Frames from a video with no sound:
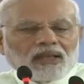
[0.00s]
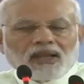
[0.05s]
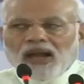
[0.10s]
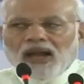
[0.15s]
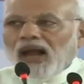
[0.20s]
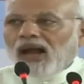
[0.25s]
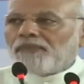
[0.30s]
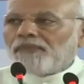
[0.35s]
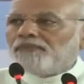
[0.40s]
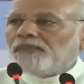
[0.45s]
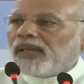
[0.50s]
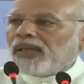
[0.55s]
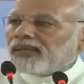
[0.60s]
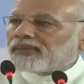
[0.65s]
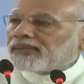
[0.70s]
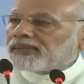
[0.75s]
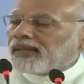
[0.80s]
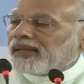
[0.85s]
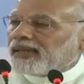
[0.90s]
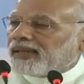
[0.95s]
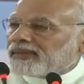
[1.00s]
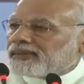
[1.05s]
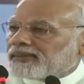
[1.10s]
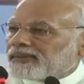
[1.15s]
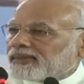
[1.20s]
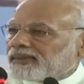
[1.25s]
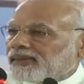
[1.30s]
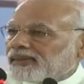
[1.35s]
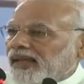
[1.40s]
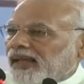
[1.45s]
A
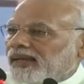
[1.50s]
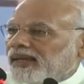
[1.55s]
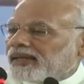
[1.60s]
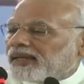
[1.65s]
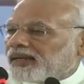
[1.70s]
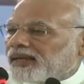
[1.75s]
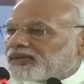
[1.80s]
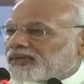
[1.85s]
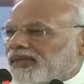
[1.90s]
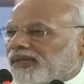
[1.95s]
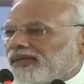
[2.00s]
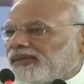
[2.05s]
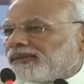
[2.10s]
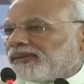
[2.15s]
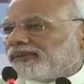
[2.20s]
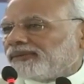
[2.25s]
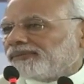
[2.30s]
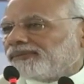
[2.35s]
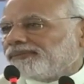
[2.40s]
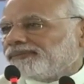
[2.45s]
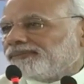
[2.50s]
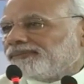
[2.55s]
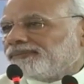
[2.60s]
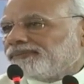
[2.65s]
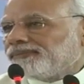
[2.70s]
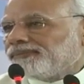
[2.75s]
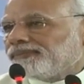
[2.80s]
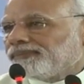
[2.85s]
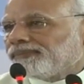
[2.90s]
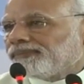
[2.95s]
baseless allegation
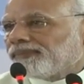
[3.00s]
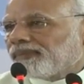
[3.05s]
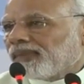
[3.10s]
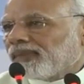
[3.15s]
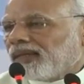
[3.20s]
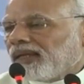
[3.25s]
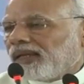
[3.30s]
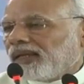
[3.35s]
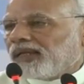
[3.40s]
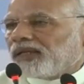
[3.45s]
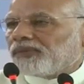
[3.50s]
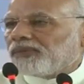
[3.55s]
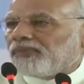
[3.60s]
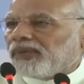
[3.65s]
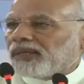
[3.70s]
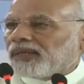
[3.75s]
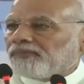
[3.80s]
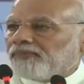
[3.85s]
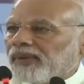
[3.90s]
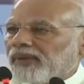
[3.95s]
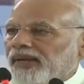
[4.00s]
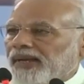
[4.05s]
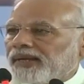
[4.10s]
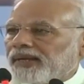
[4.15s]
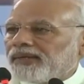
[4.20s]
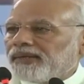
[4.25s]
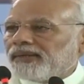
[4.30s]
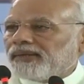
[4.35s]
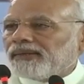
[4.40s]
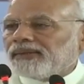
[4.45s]
is being
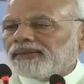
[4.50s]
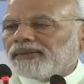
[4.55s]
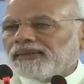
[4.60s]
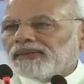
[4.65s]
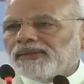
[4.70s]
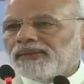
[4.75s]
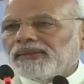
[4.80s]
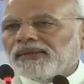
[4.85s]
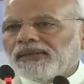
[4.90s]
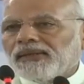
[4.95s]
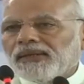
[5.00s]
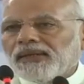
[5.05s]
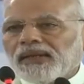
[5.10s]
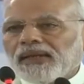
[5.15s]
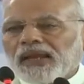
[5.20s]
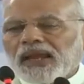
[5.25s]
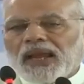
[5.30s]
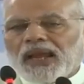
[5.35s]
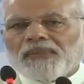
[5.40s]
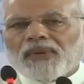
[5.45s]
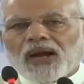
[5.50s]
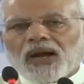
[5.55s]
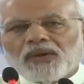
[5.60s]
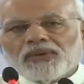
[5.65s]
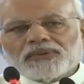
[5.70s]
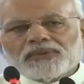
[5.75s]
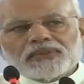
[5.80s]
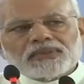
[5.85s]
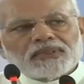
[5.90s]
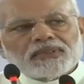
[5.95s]
made
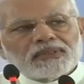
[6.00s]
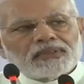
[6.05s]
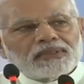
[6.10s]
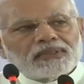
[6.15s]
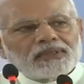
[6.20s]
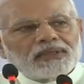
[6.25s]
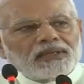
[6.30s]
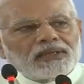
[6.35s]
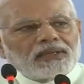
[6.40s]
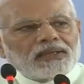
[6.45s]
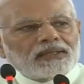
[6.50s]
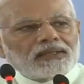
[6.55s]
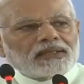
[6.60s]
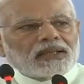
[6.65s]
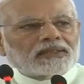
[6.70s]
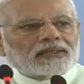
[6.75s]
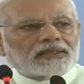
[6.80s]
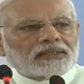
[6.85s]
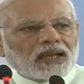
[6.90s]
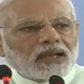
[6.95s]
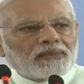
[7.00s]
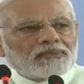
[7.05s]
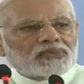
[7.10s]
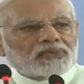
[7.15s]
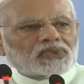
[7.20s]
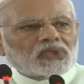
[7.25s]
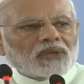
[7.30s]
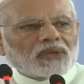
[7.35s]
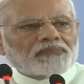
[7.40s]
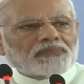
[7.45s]
about the
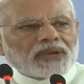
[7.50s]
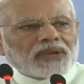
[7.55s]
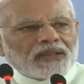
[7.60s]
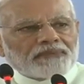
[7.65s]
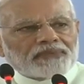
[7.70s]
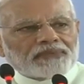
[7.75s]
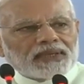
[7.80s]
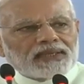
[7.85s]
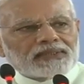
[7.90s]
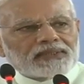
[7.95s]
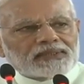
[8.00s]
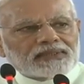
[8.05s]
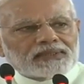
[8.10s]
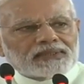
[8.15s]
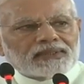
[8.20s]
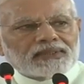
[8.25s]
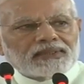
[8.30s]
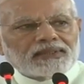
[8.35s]
terms of reference